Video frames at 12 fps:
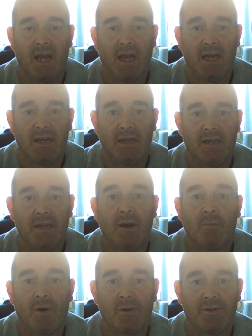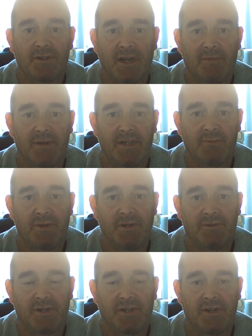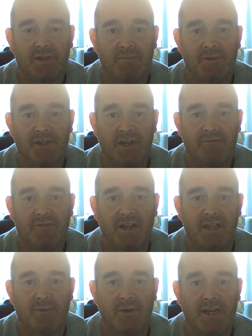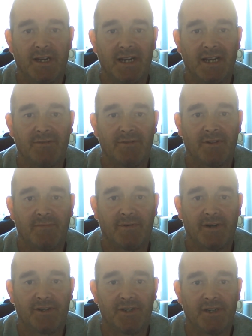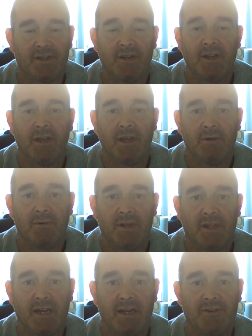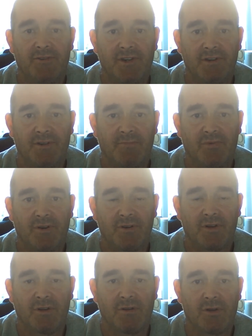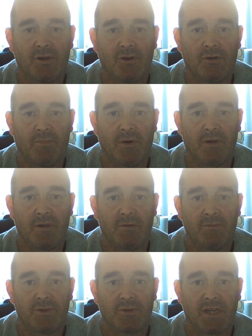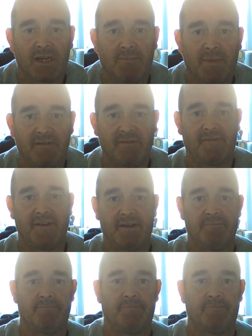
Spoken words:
And what used to happen is we used to turn the machine right the way down on the pressure. We'd then introduce a product called Copol, which is like a paraffin.